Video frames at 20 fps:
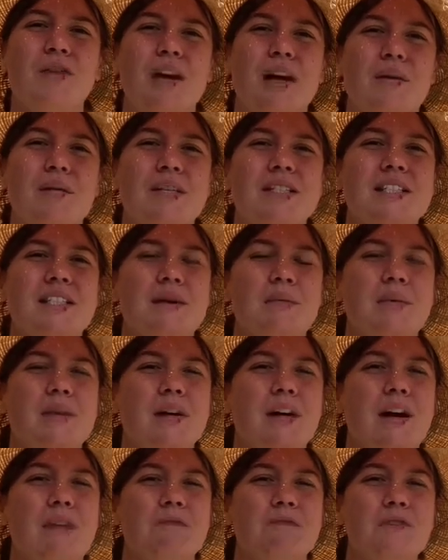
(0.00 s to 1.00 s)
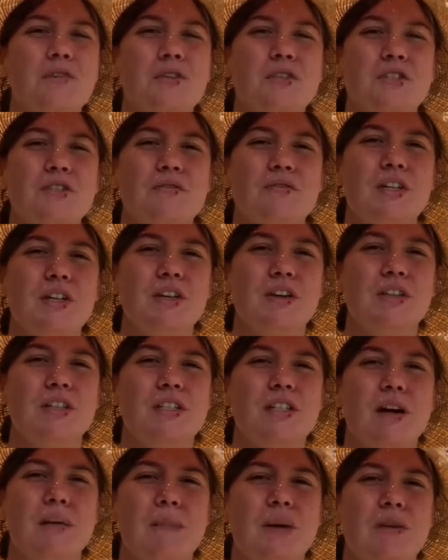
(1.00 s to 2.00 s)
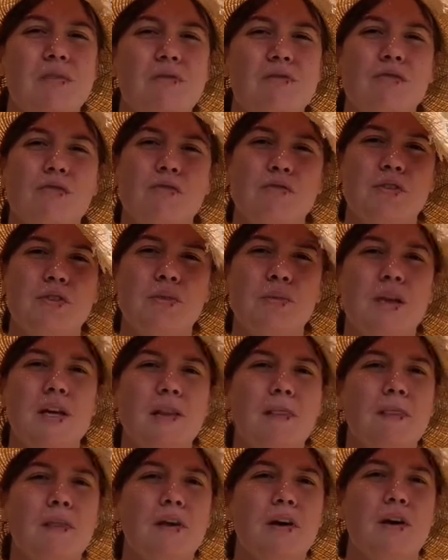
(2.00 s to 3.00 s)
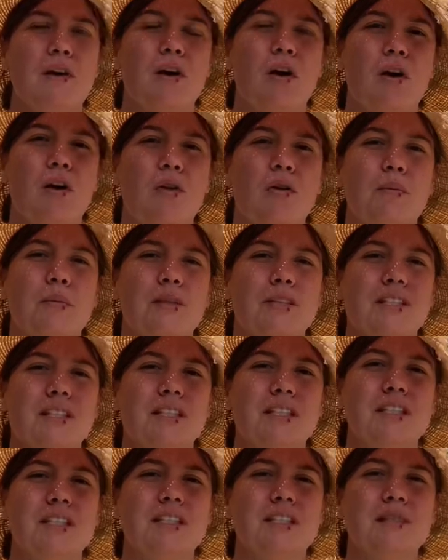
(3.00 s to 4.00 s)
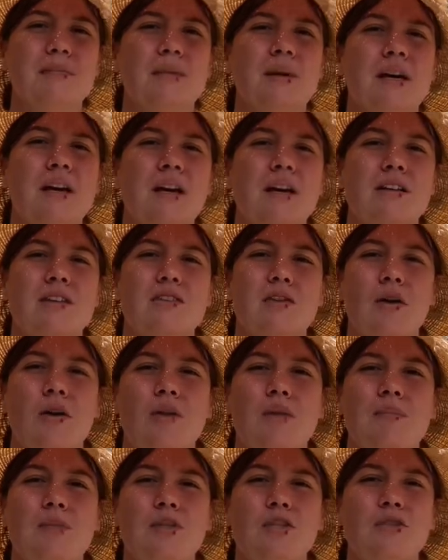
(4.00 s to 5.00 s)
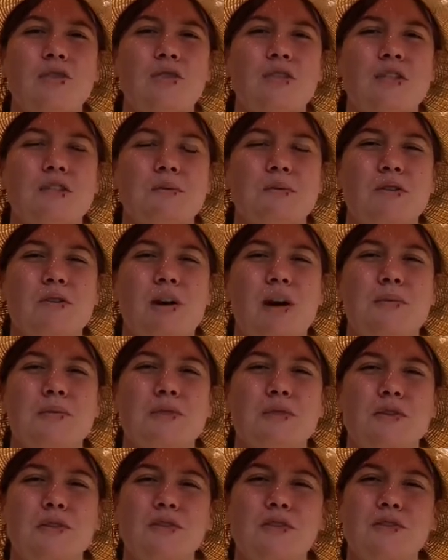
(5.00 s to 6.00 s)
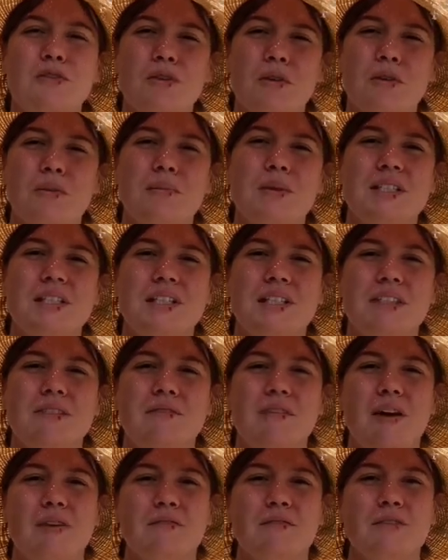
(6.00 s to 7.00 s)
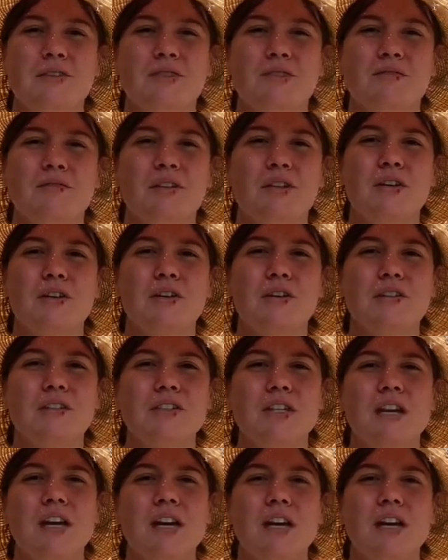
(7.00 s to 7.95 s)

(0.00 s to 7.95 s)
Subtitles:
Like we said, we're going to have future videos coming reviewing the Holman system, so be sure to subscribe so you don't miss any of our future videos.